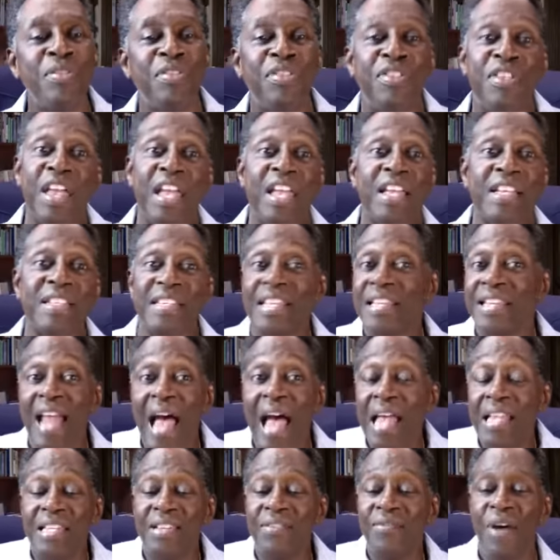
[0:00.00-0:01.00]
things and
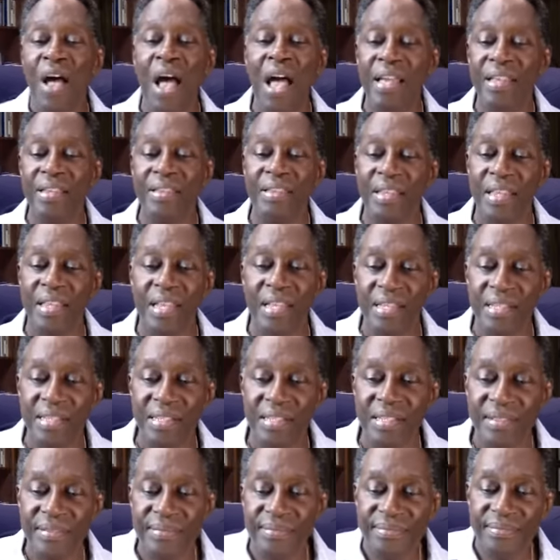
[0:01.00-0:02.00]
not divine
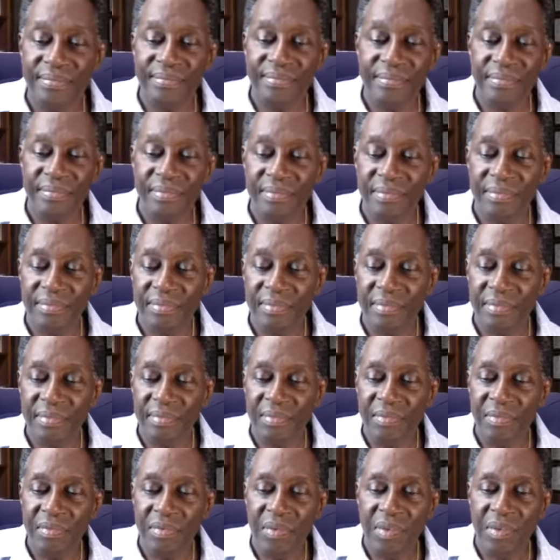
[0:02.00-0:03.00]

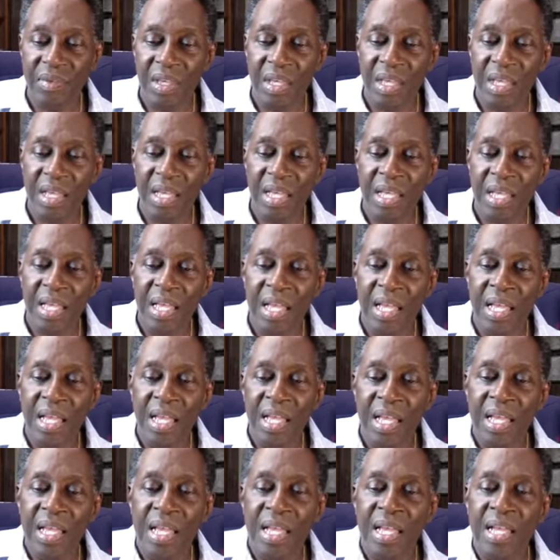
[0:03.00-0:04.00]
things."
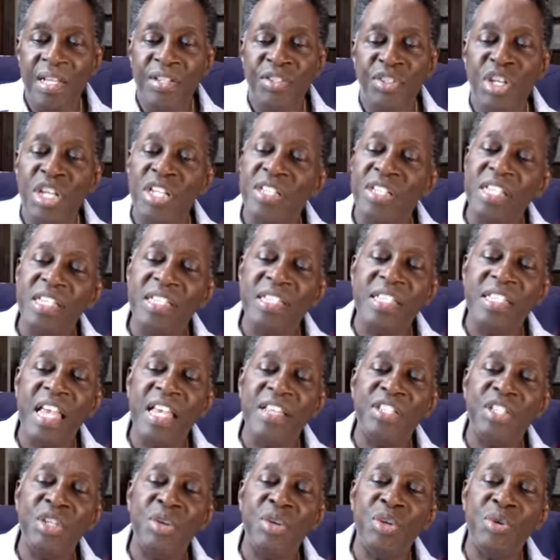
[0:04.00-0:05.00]
Jesus
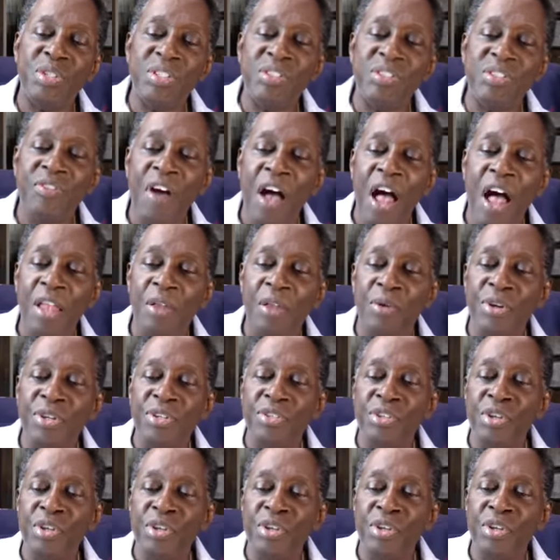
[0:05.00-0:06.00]
says to his
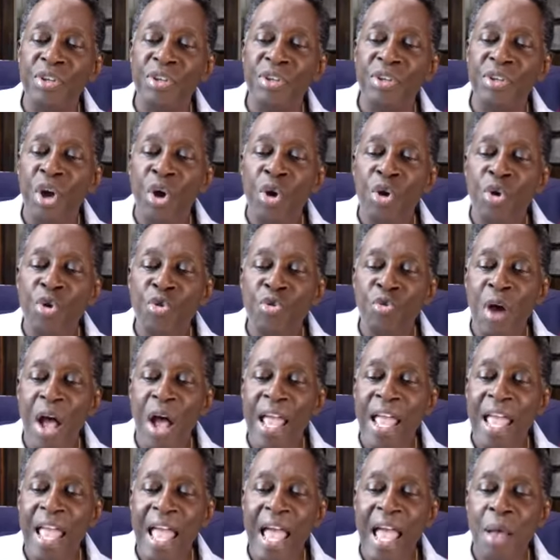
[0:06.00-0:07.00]
followers, "Who I
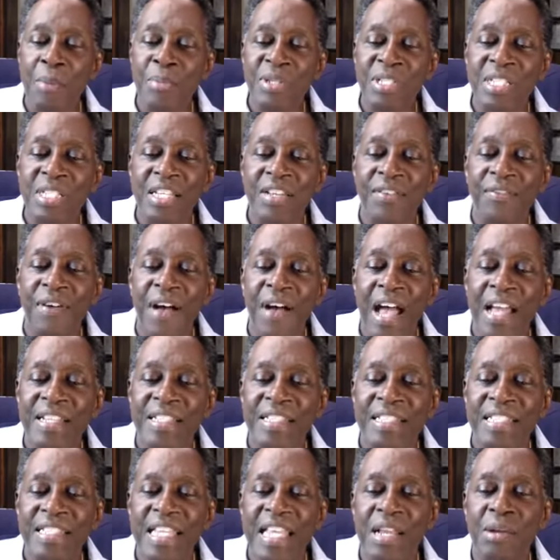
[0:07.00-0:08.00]
am is a divine
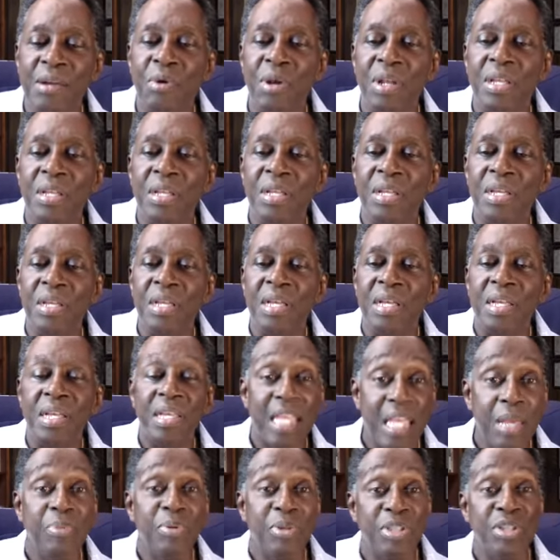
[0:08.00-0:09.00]
secret. Keep it
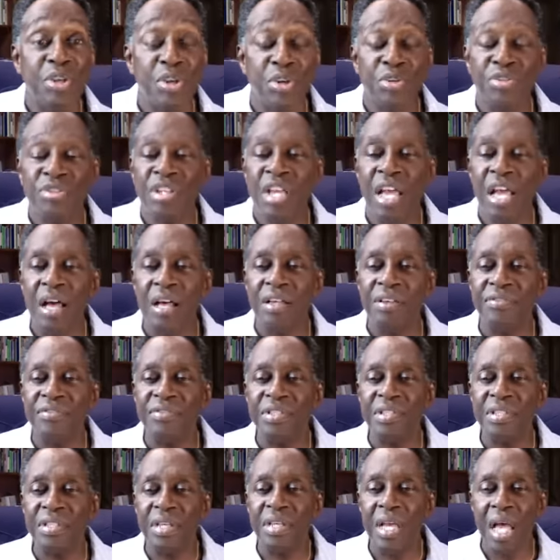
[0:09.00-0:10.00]
to yourselves.
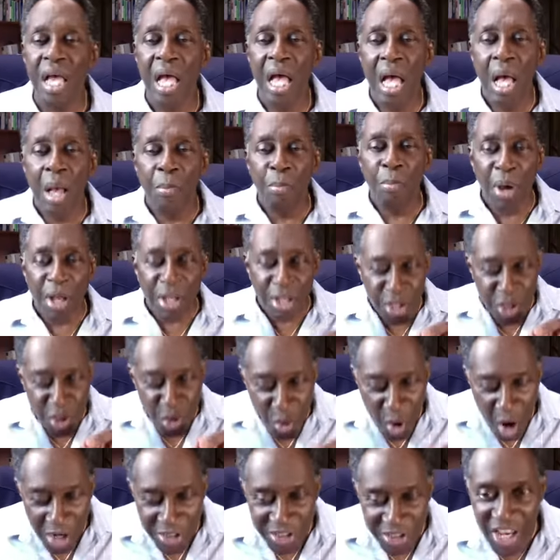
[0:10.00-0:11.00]
But you
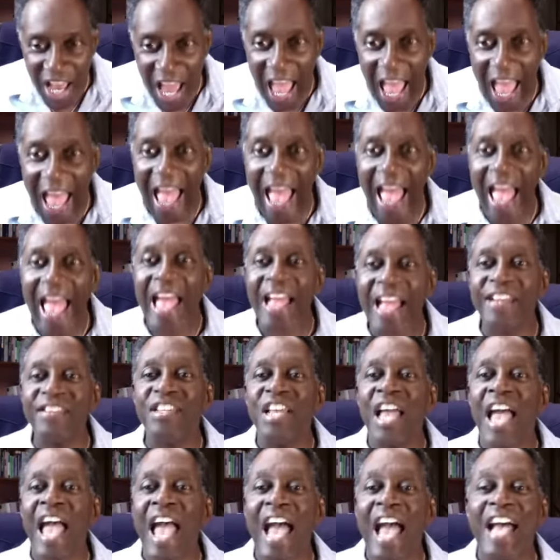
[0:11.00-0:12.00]
are to act
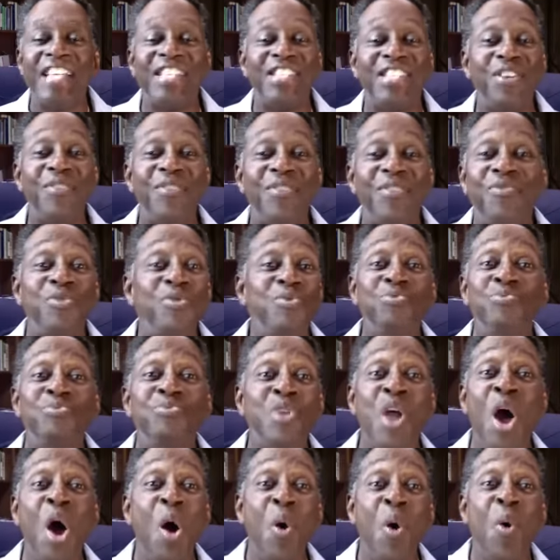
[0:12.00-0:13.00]
as if you
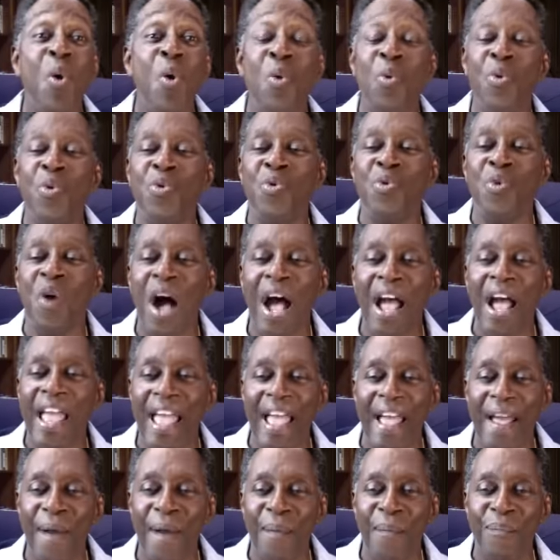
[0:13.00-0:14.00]
know who I
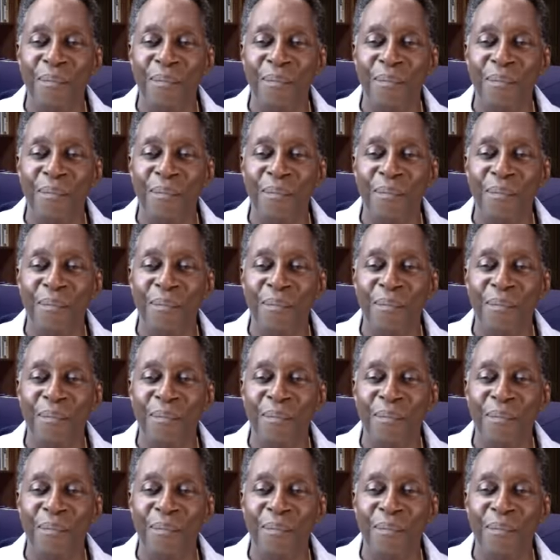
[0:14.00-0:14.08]
am.